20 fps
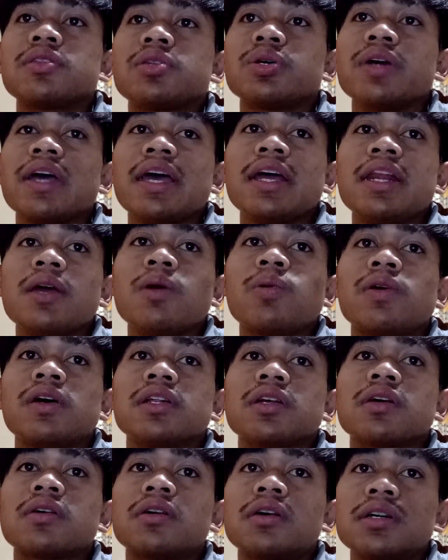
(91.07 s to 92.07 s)
to any
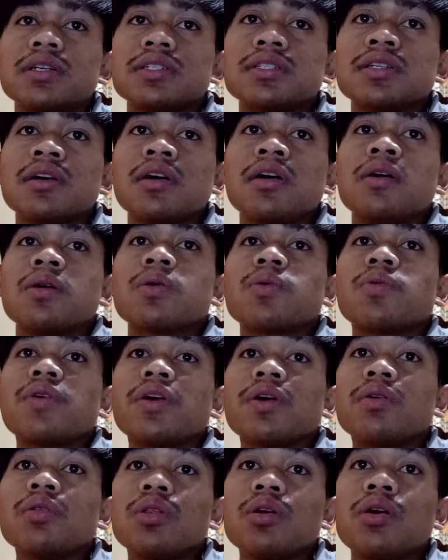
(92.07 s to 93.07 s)
one course,
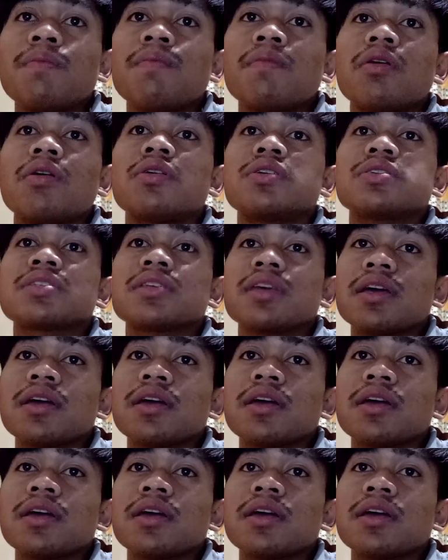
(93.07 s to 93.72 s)
curriculum, or